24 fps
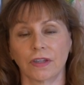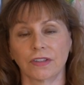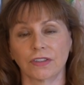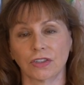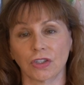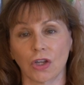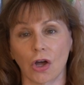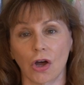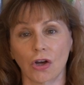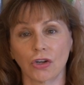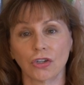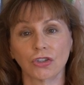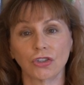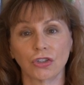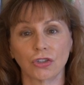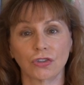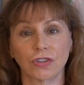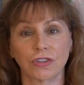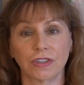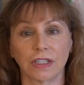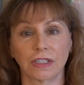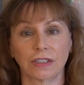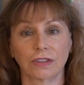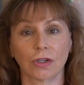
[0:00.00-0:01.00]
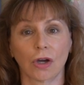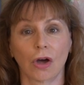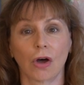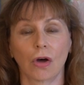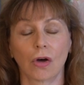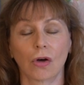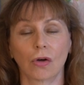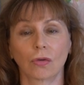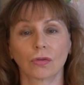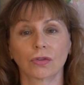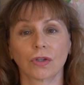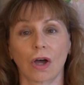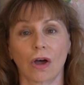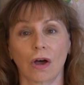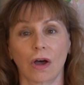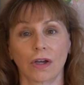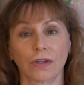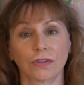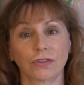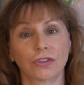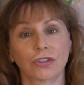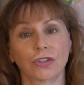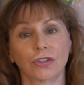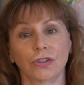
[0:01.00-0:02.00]
As long as you seek to hold
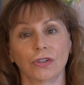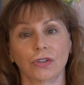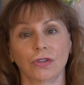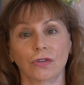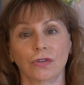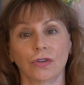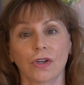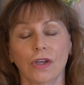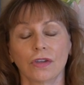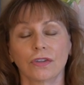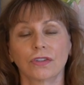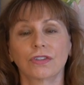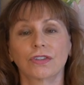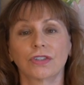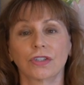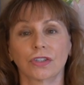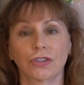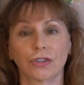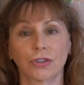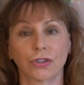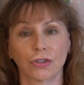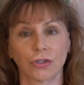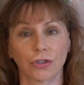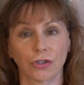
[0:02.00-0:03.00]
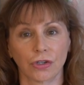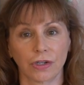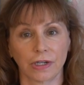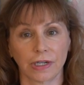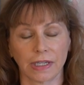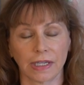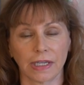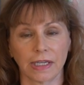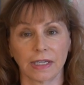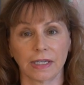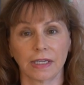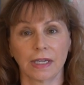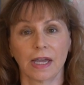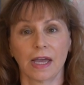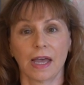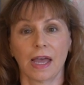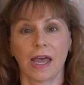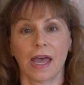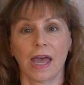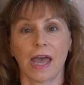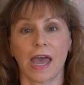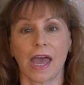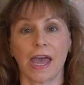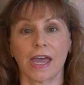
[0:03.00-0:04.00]
on to security,
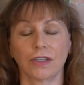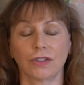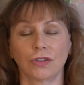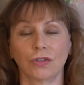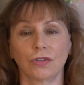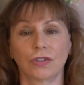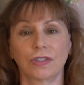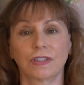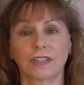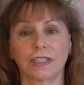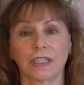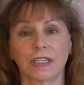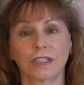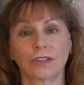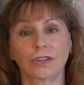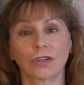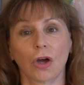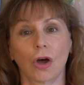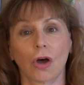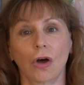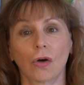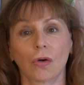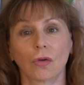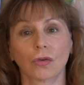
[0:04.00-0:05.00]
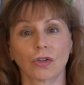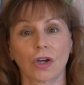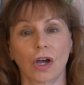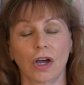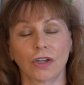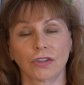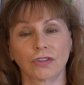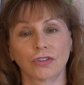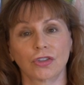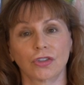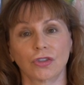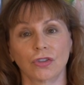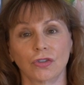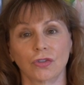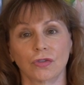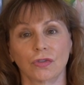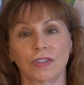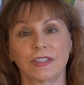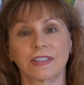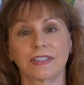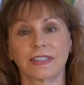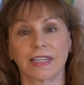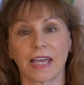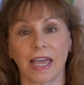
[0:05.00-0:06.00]
and you seek to hold on to
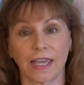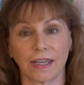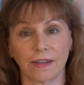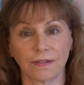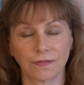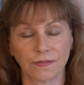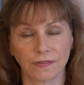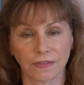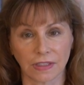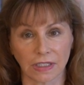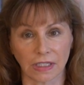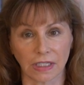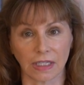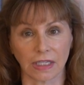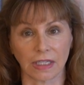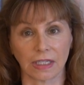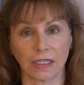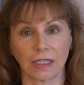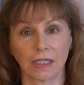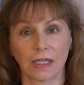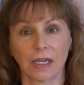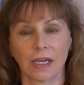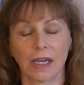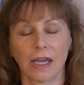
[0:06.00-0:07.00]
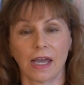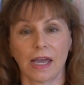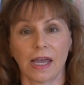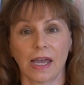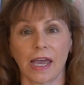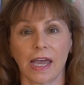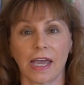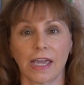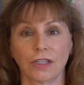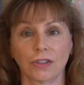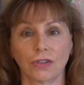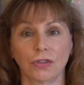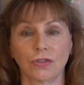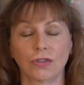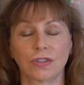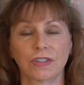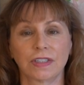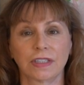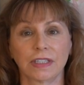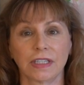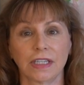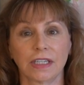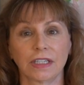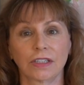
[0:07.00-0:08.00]
safety, and you
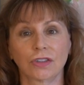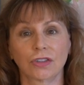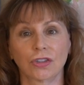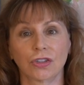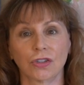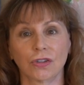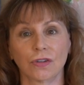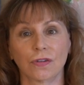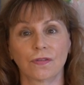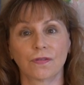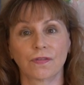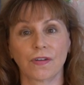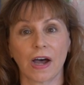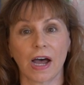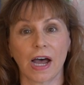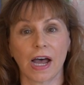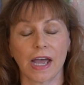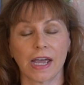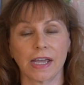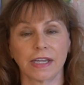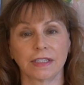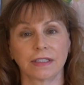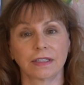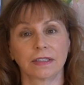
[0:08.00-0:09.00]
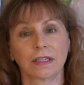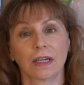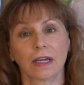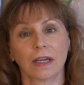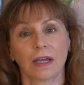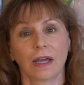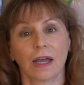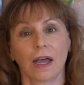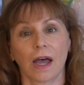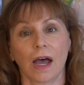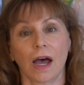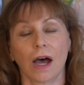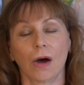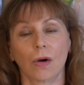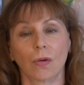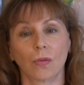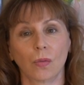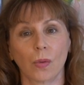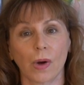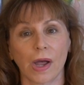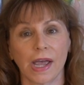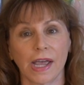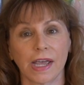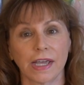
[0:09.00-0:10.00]
seek to find a
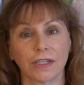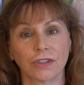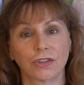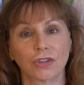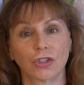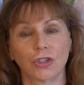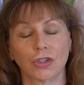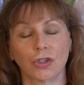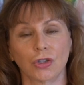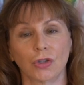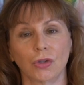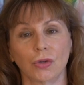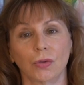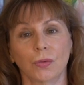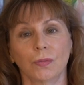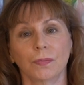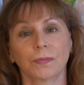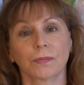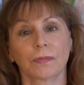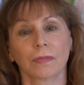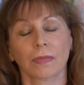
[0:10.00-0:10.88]
way to